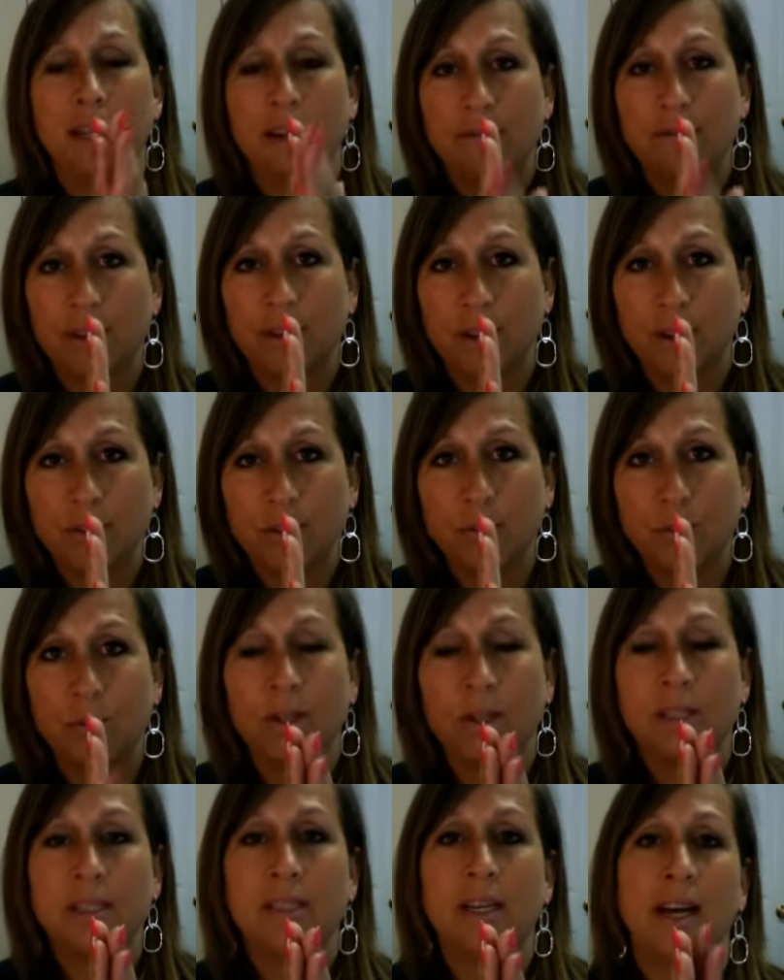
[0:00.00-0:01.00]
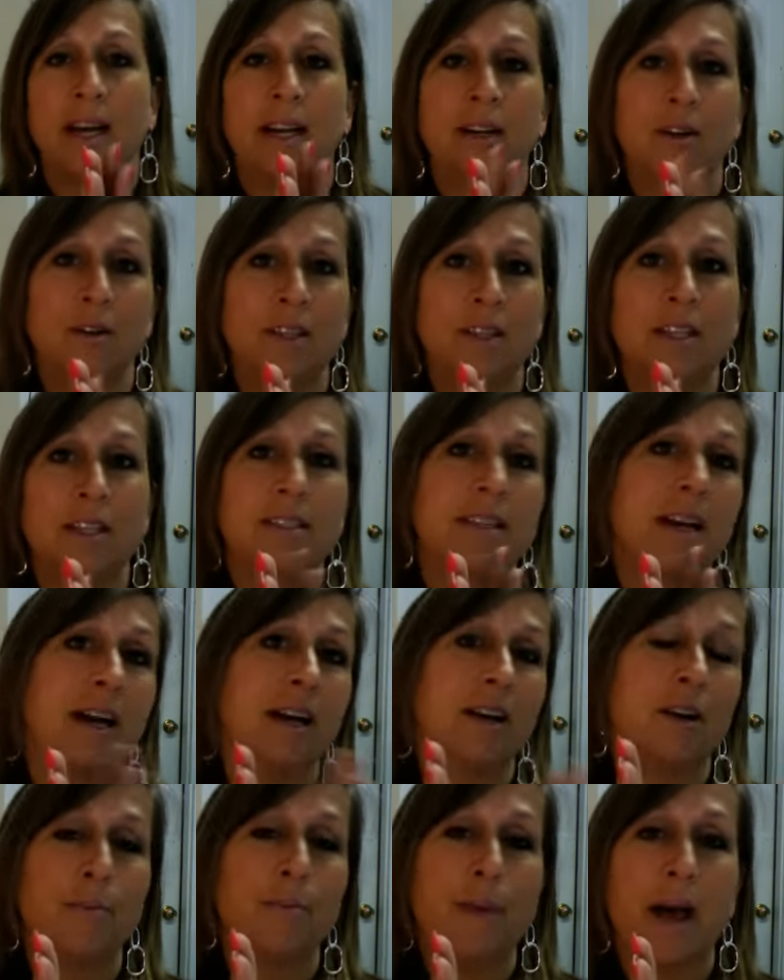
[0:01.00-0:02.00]
it fell to one side or this side
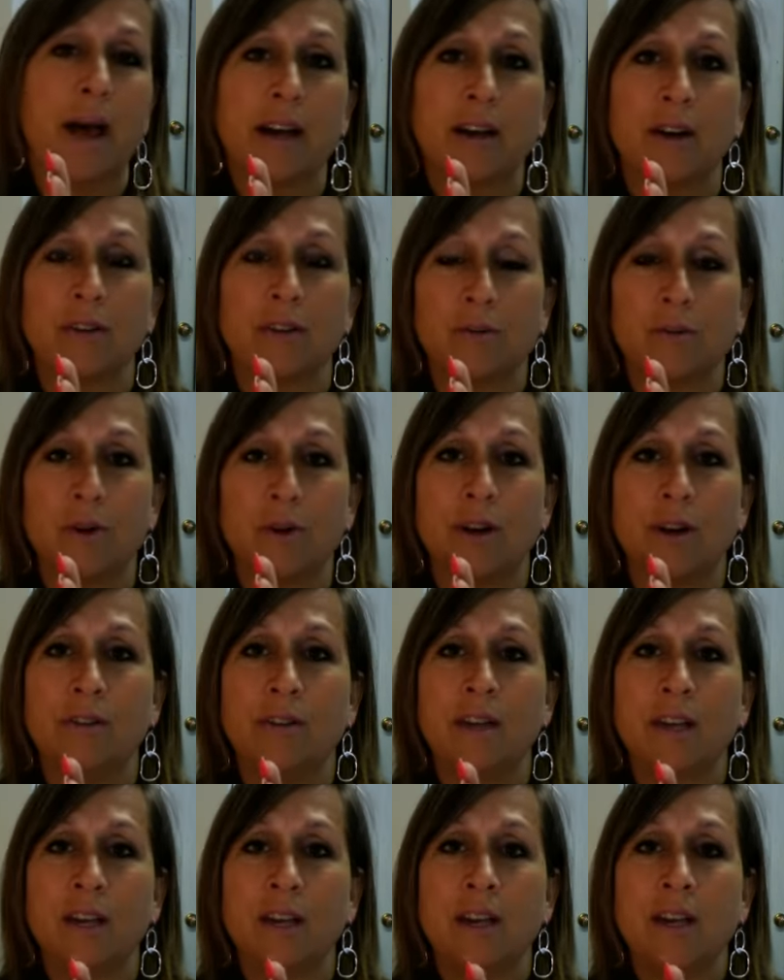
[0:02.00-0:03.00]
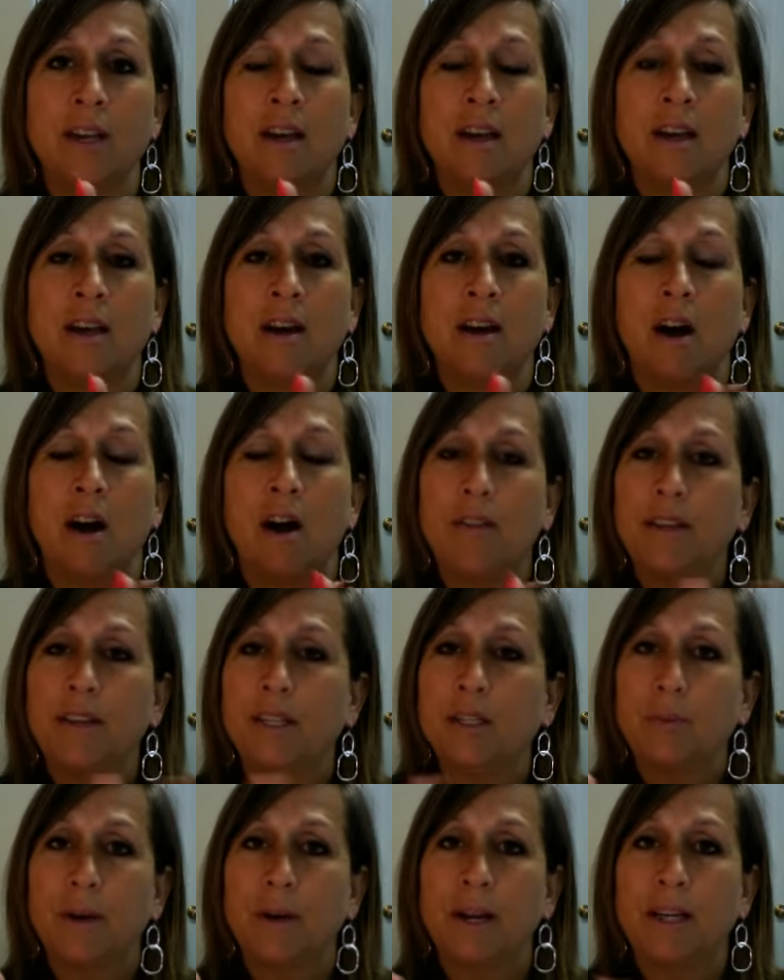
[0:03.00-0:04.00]
or back on the road. All
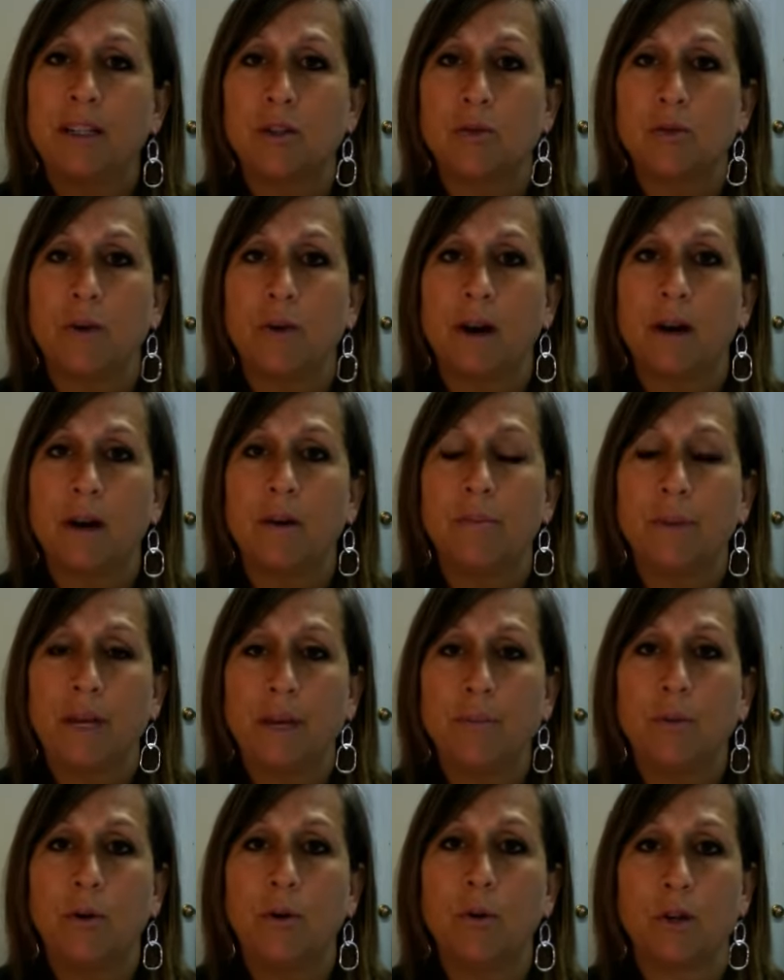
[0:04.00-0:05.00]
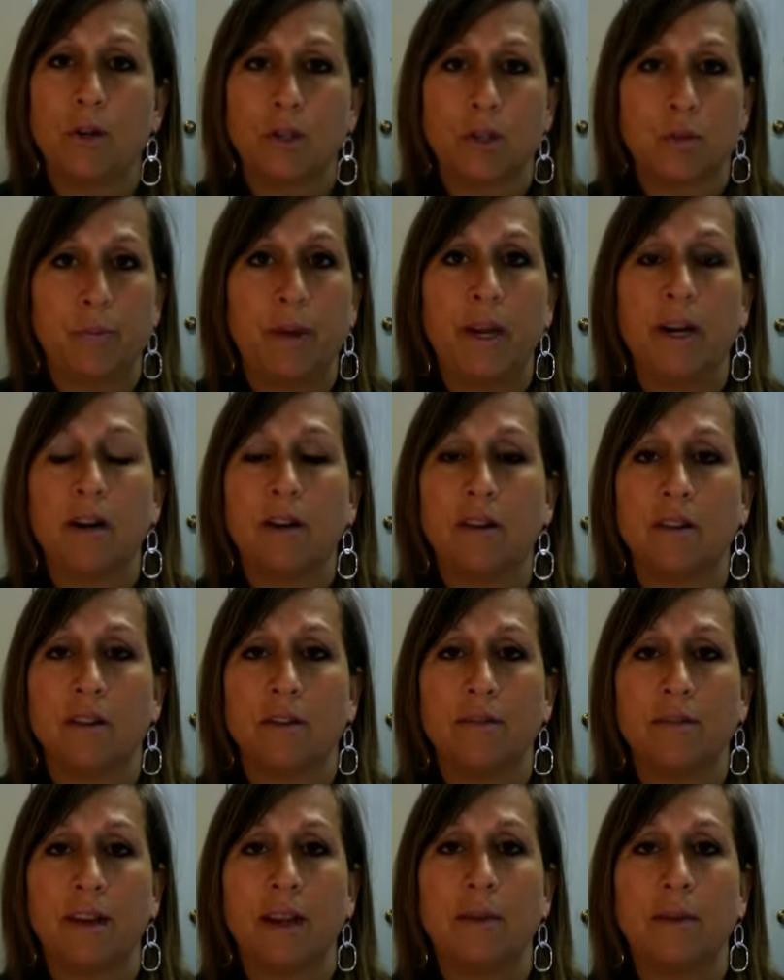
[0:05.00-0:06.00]
these places where people were spared and their
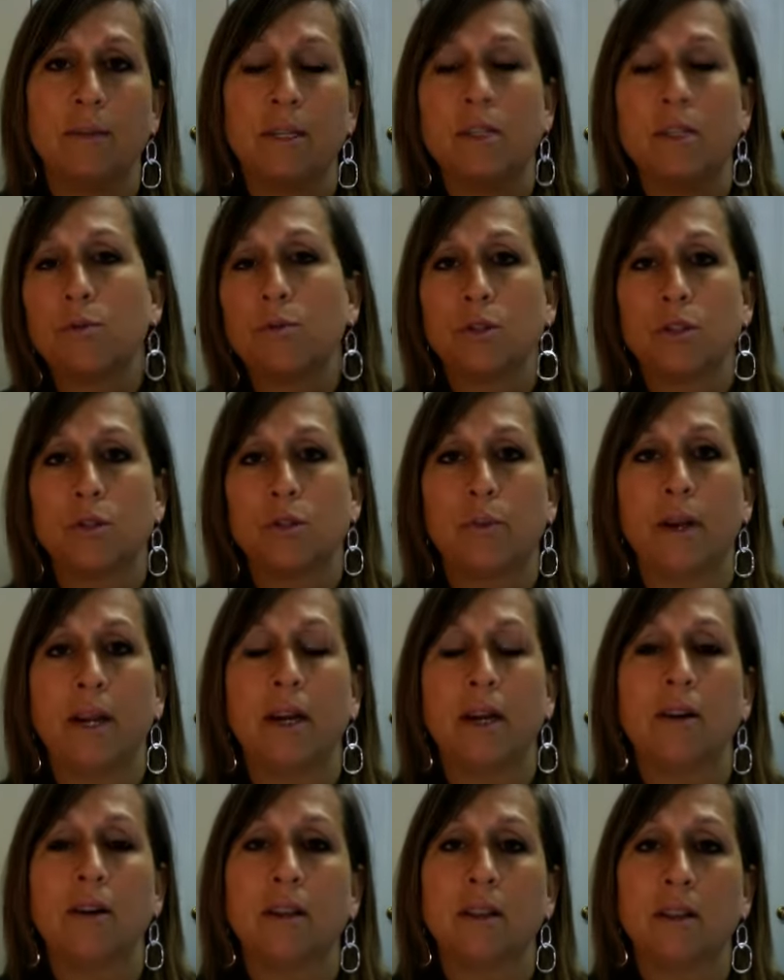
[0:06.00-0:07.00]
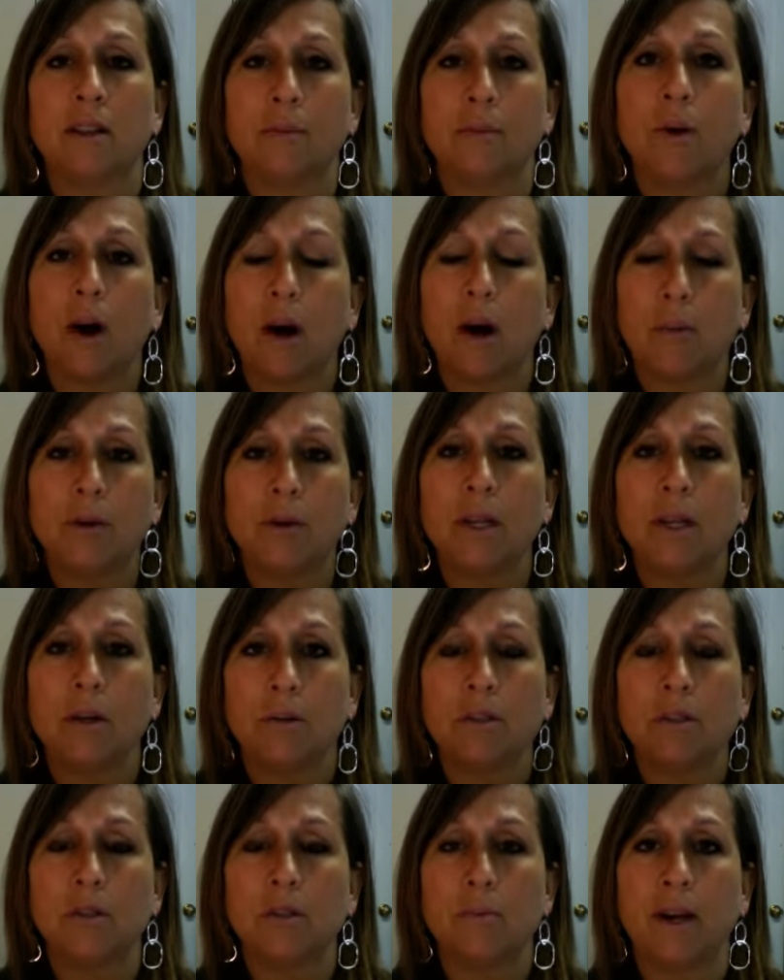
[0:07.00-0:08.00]
families were spared and their property
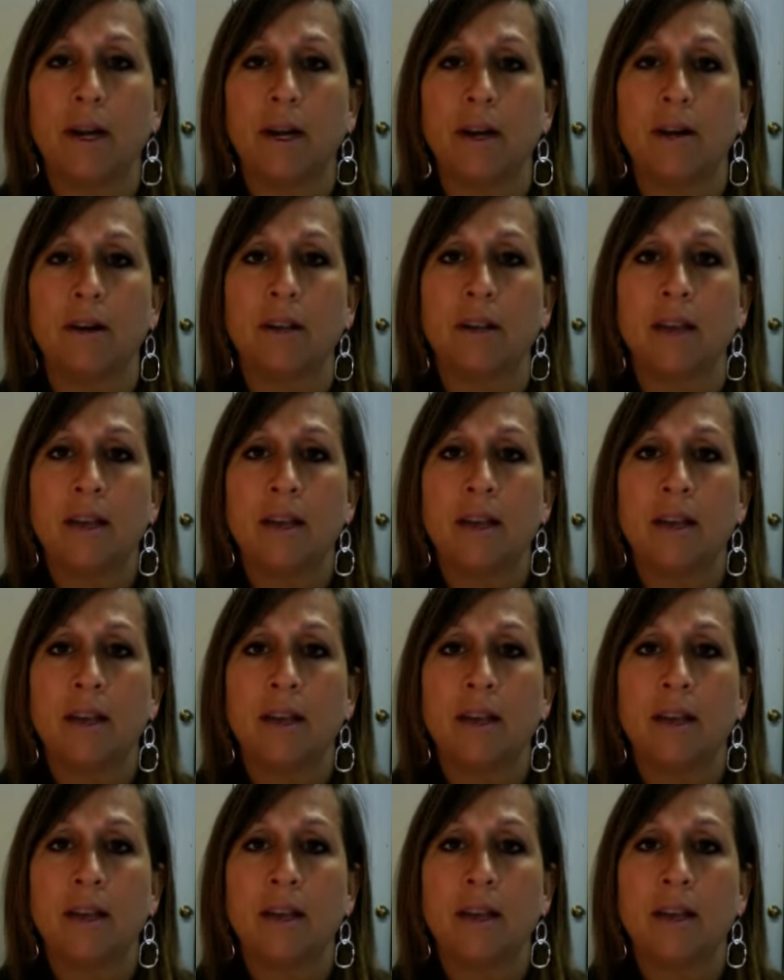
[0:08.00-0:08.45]
was spared.